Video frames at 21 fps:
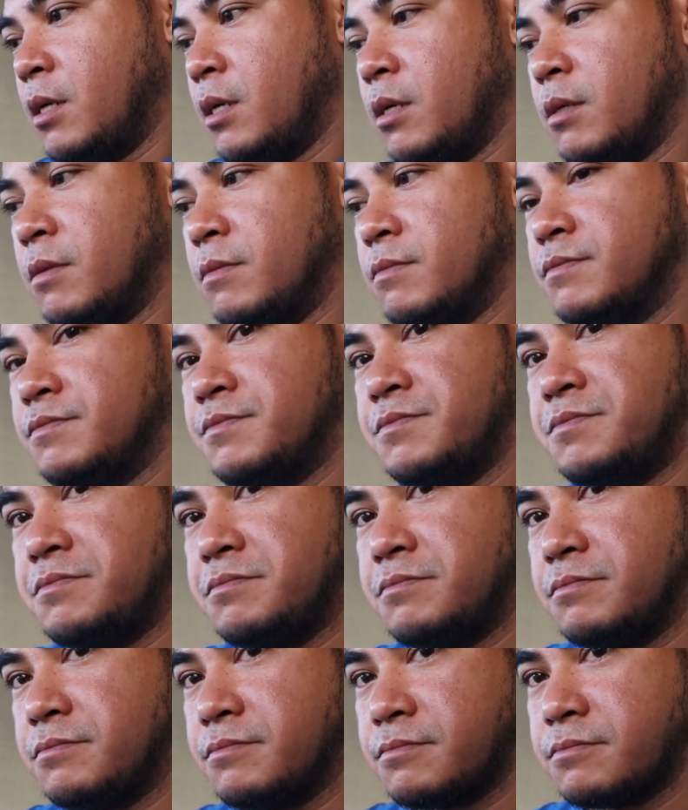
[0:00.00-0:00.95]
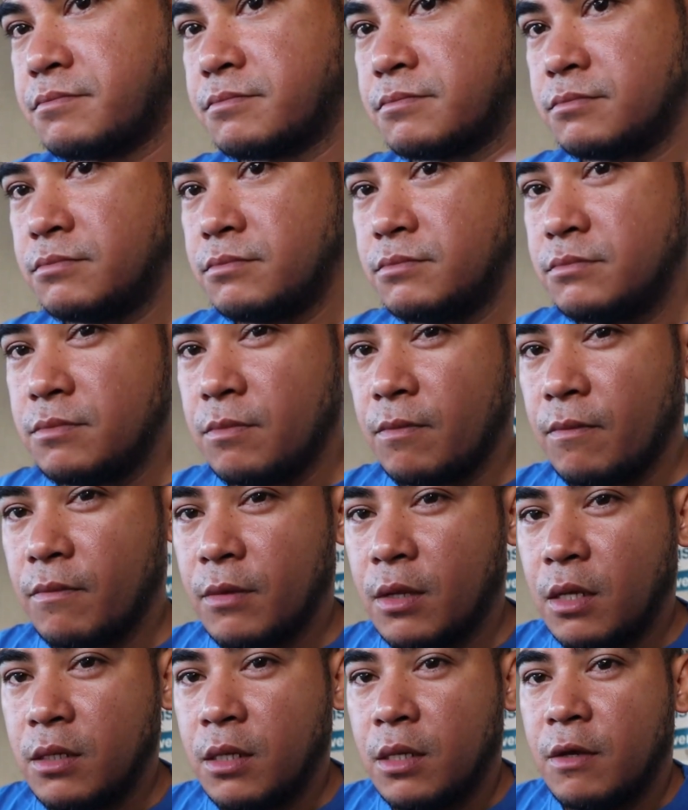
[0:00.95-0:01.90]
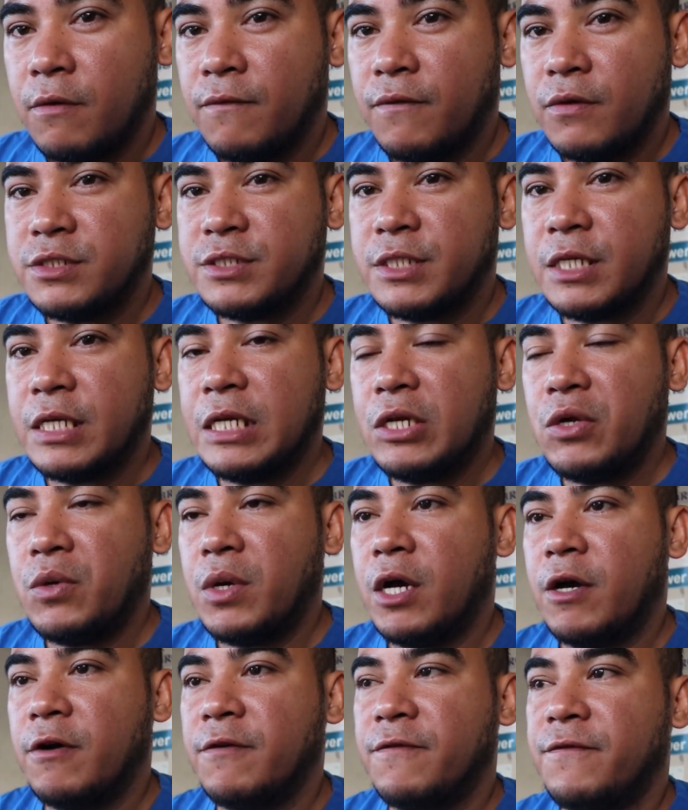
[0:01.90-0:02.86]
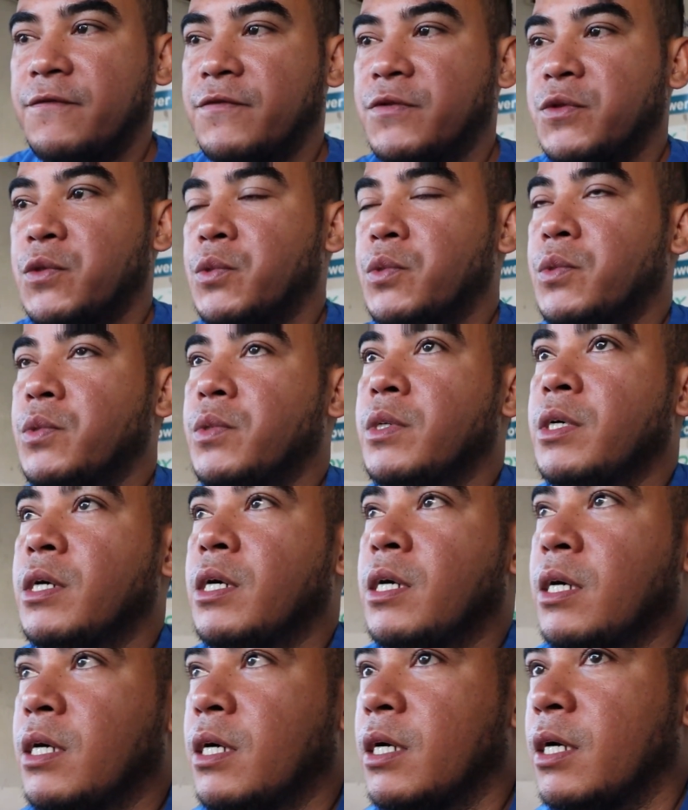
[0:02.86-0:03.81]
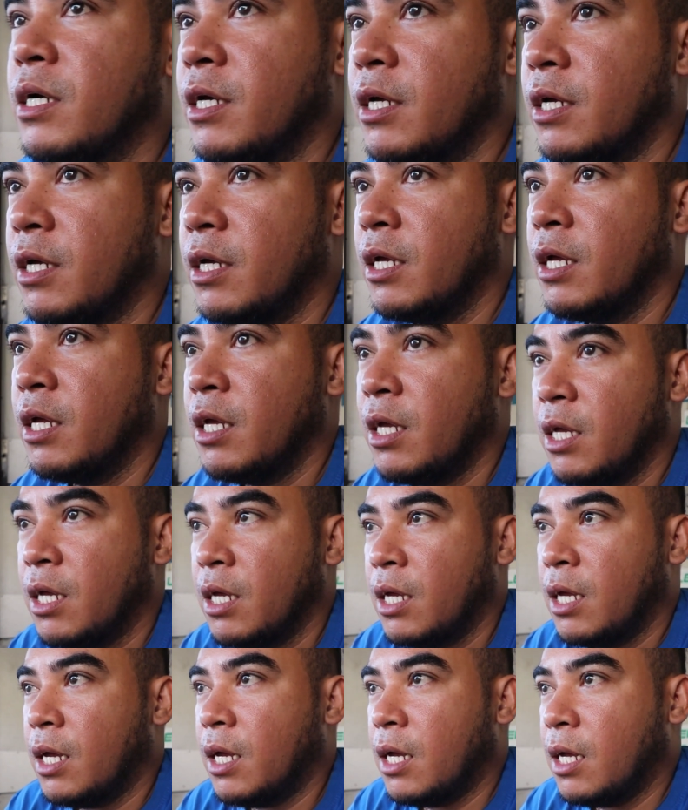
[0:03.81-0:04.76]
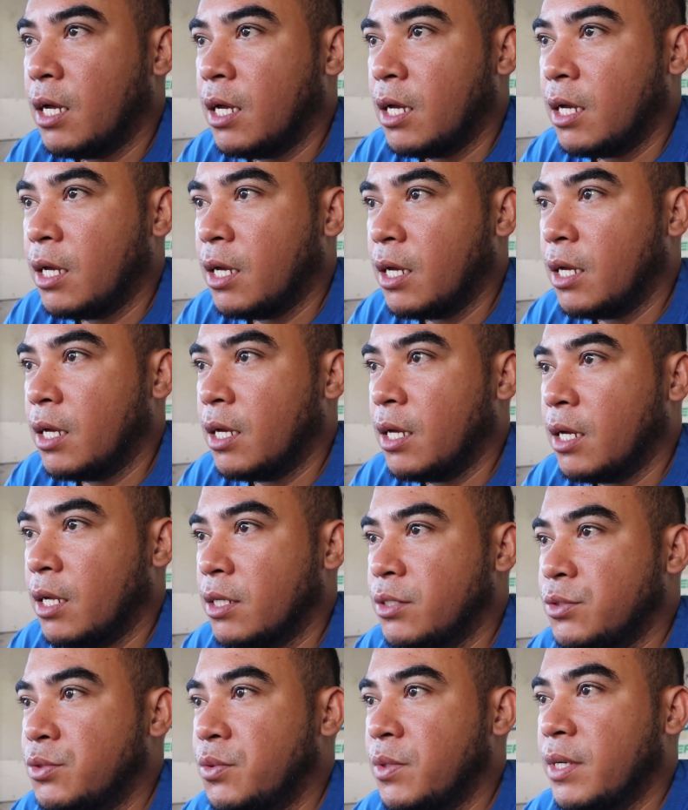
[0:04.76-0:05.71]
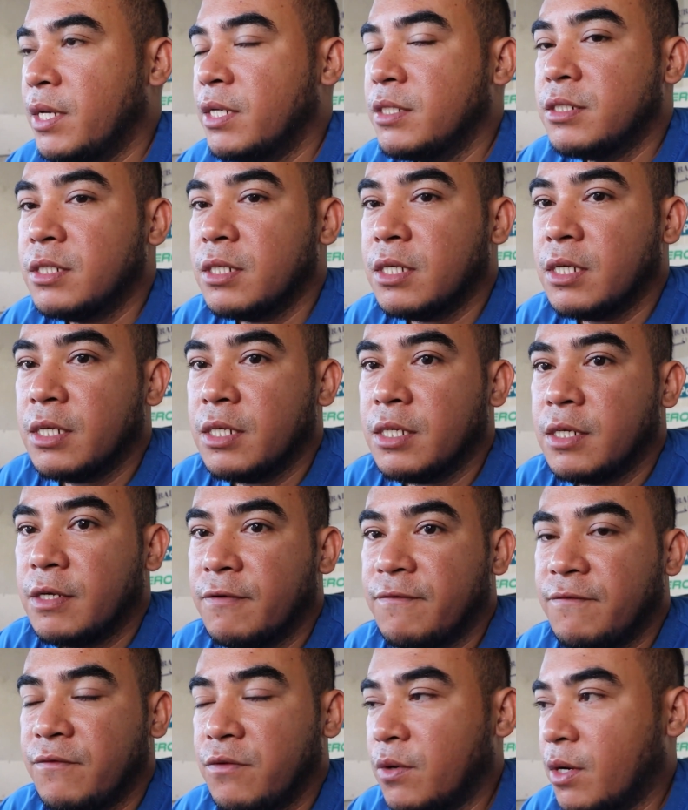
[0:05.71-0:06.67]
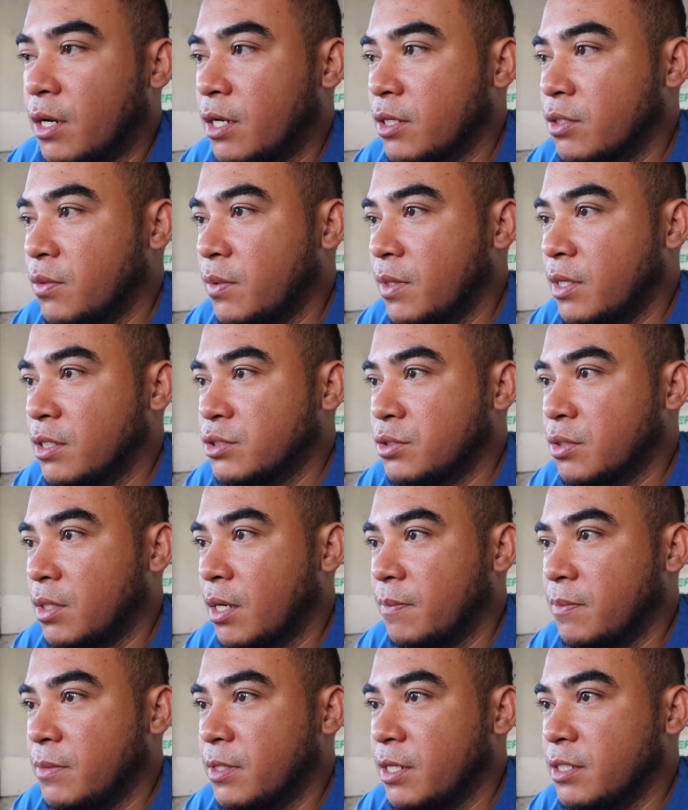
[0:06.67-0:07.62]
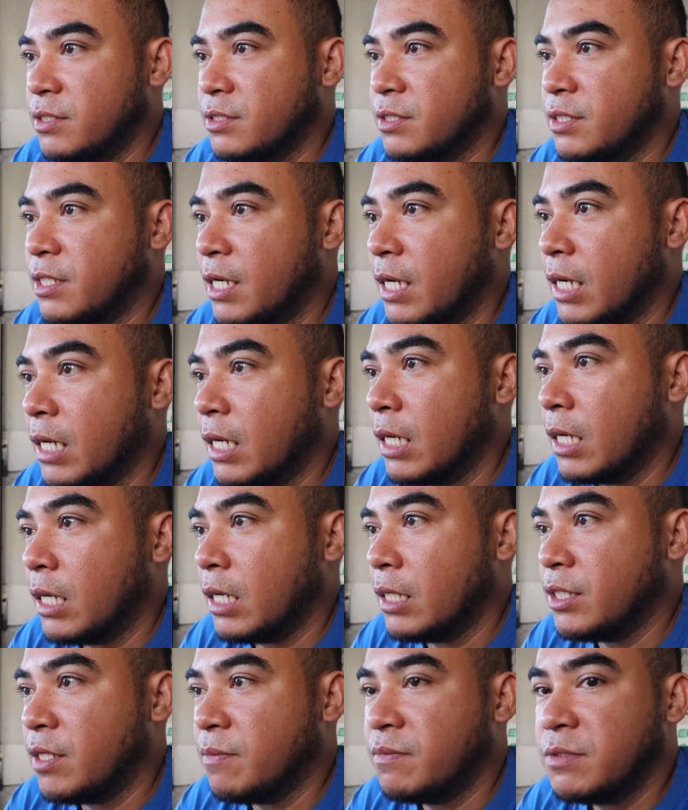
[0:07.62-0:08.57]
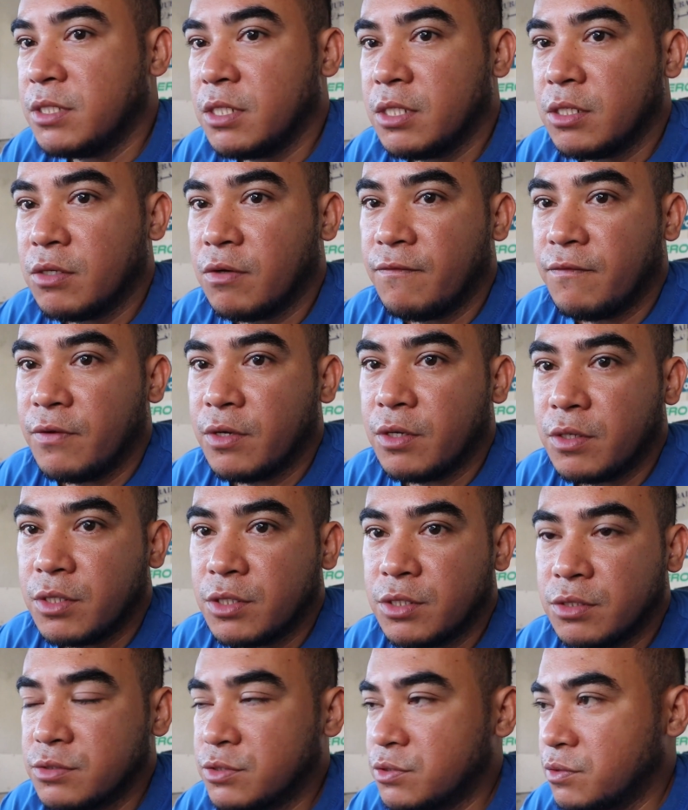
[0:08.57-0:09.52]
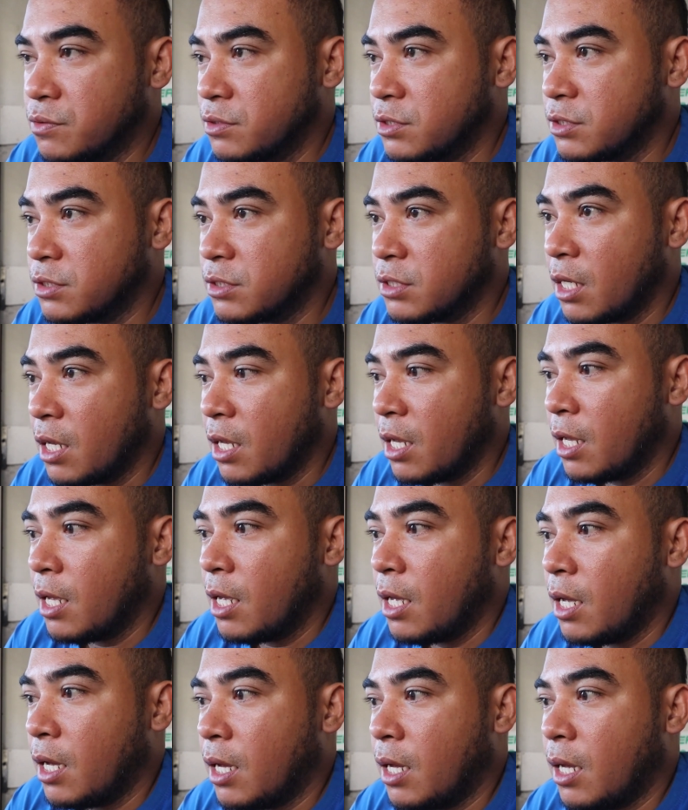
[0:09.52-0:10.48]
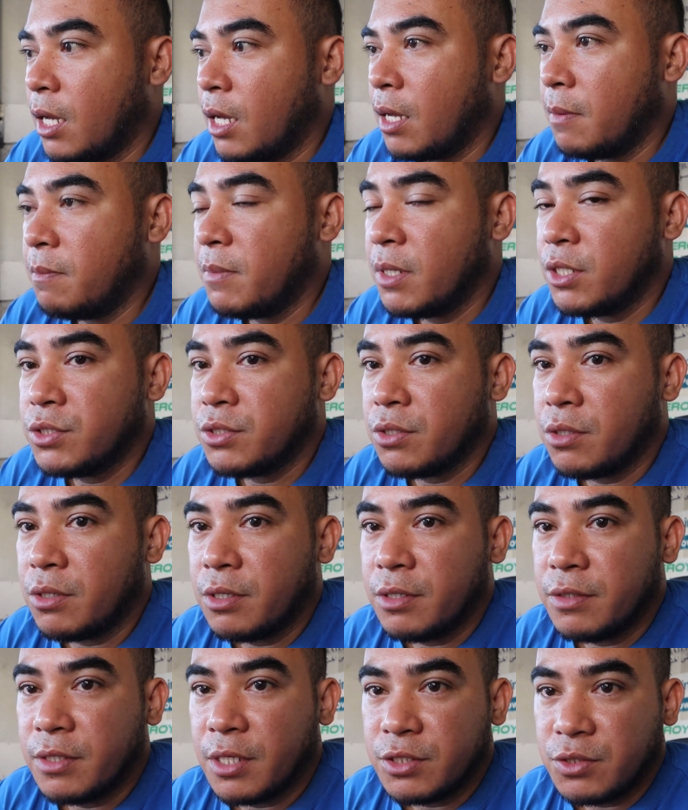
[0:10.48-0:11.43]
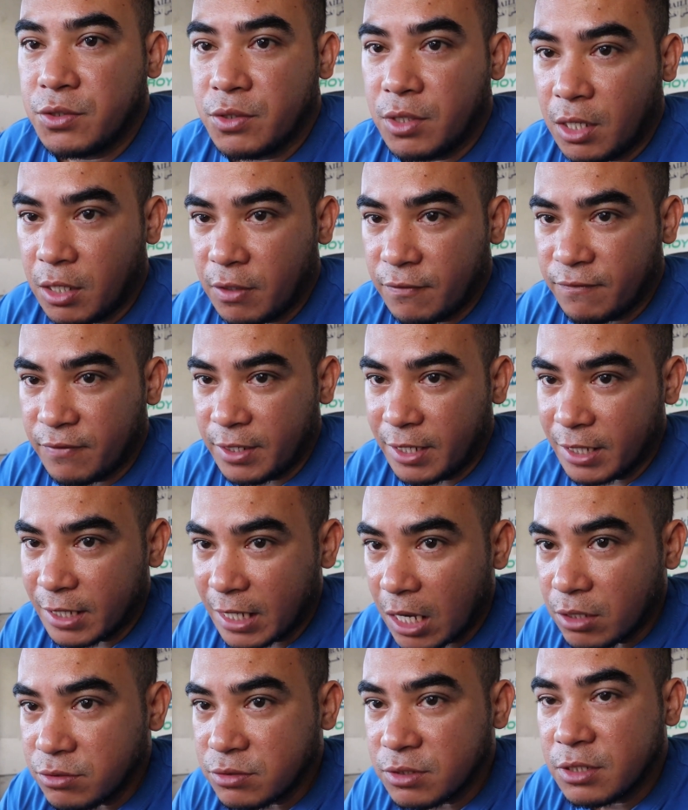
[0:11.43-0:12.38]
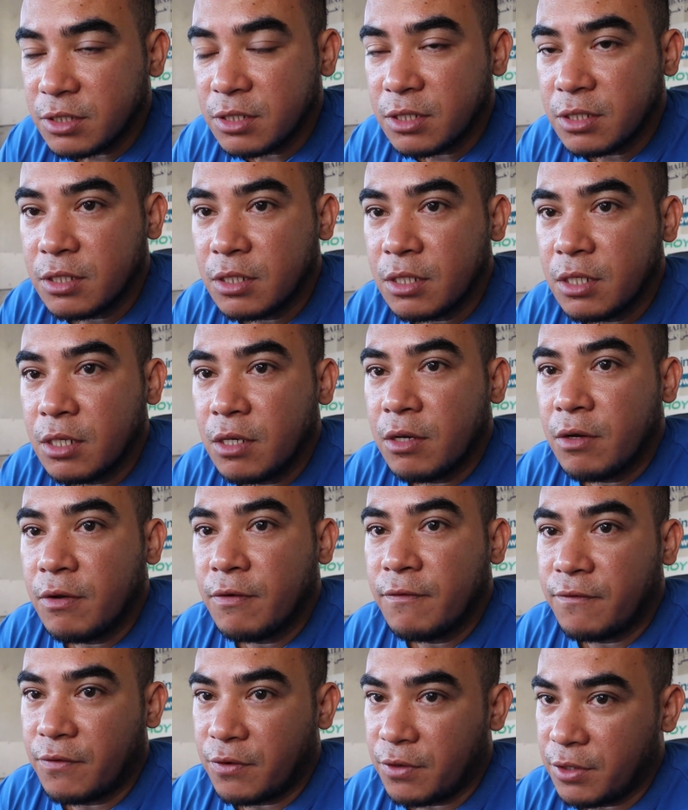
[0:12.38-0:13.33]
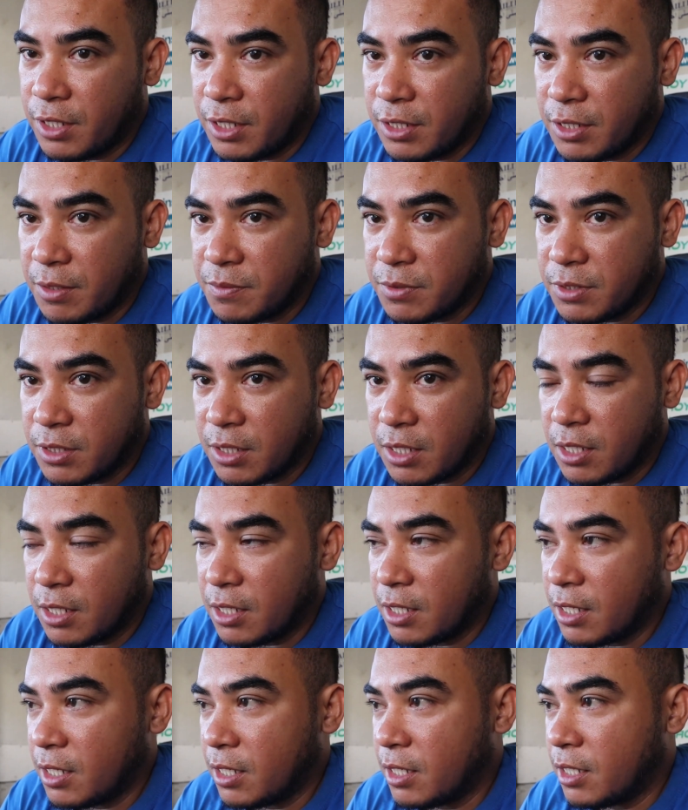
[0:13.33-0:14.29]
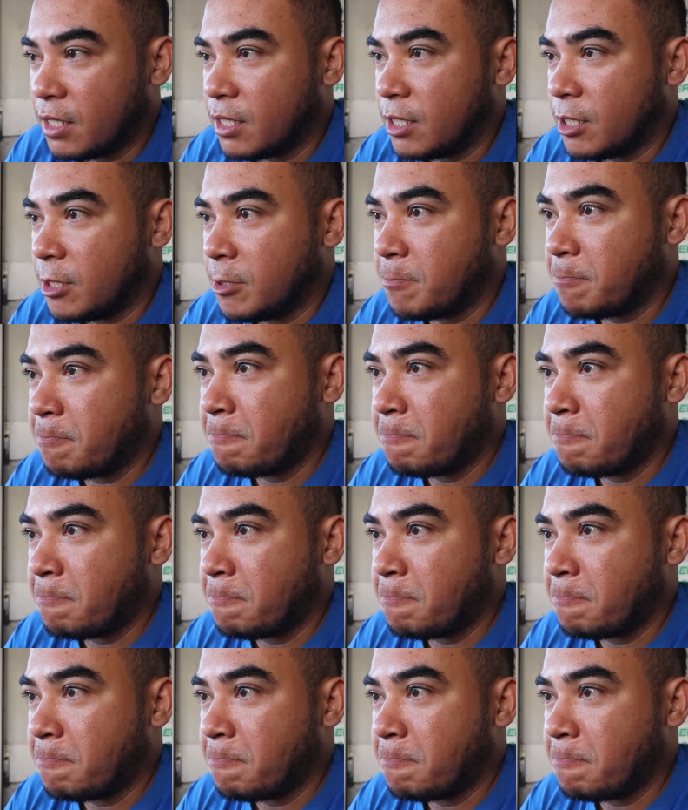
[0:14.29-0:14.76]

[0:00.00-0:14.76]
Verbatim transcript: Um, first thing you have to uh, uh, do it if you are going to update the DeepSea configuration suites. Uh, make sure that you have an account for the DeepSea uh,